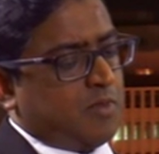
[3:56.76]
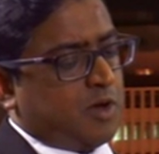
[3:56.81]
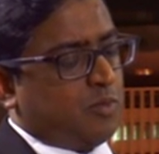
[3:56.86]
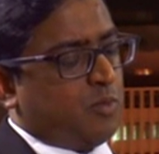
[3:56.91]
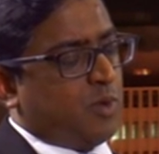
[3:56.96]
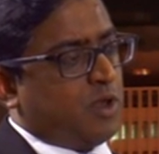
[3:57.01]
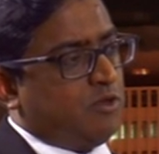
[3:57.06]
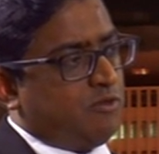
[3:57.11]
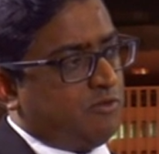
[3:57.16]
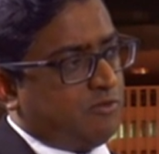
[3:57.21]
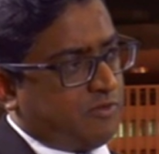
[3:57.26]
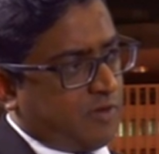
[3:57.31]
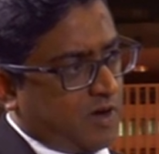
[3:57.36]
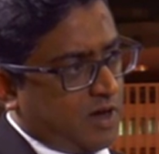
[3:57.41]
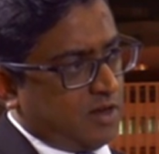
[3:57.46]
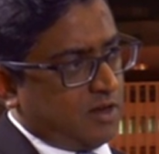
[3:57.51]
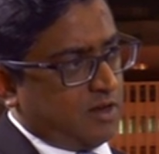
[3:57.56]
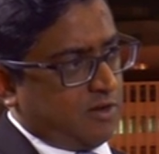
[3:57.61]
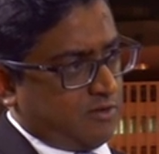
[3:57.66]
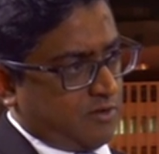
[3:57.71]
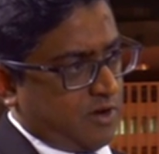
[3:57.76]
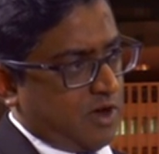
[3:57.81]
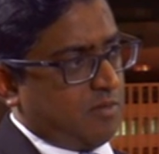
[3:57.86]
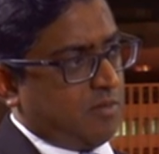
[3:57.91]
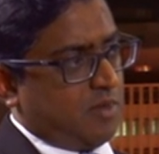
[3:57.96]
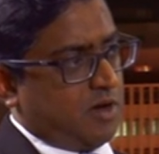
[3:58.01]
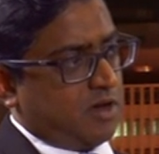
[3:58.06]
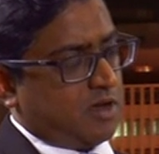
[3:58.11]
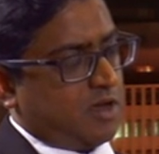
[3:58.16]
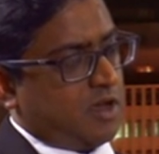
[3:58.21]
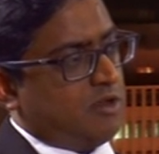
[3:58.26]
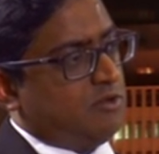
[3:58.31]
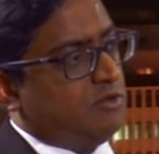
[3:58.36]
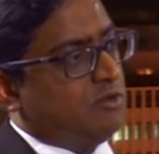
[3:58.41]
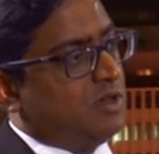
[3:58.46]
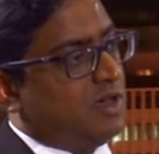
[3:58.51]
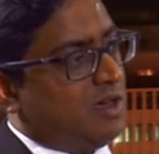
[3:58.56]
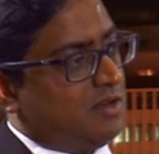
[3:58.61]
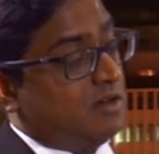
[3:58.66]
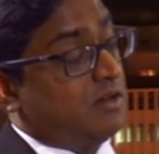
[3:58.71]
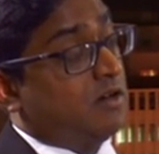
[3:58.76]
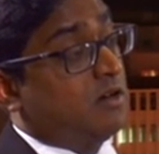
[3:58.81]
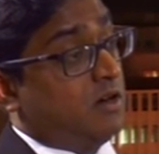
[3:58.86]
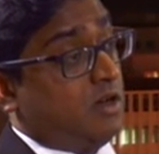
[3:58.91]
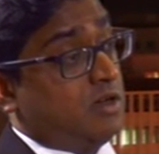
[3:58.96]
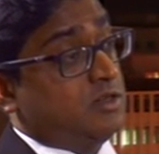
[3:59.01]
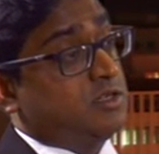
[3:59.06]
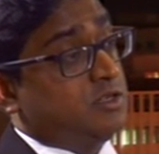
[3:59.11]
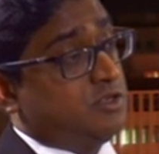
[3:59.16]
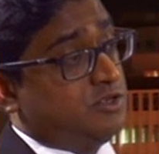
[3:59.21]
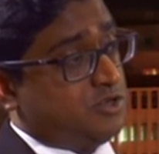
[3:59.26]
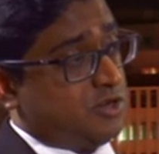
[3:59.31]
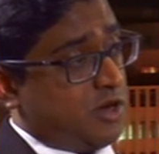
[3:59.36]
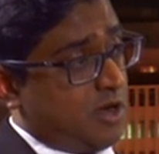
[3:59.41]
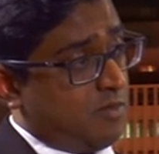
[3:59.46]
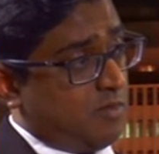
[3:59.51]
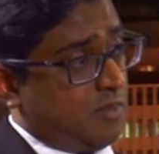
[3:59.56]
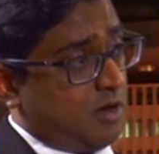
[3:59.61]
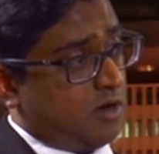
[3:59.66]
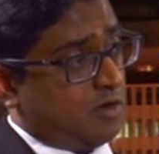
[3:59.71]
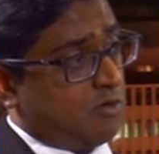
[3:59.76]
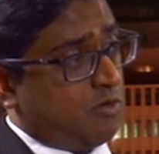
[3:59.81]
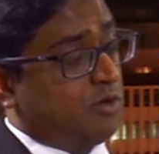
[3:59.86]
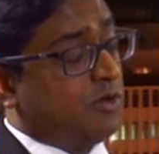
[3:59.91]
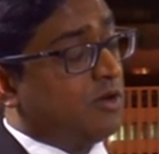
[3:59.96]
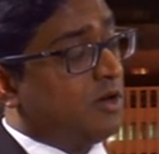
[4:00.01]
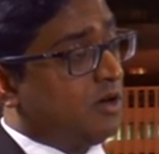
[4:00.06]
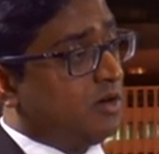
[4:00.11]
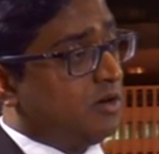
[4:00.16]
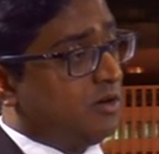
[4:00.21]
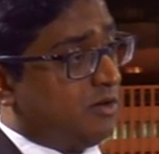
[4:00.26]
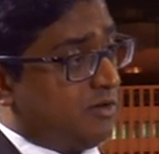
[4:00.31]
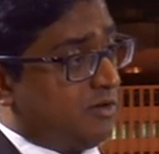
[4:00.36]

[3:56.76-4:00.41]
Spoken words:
But when you file a trademark and you get a granted trademark or a